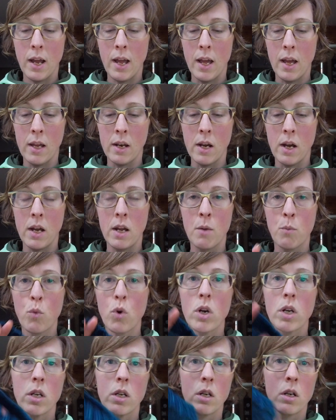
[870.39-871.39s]
and I am
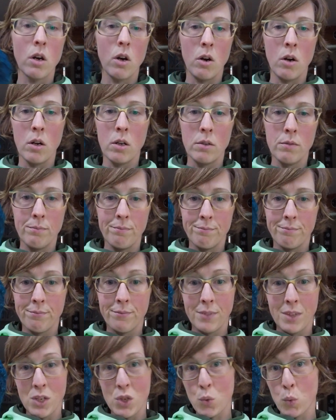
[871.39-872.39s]
working on
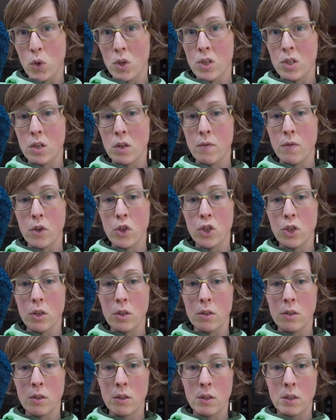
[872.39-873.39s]
this worsted version.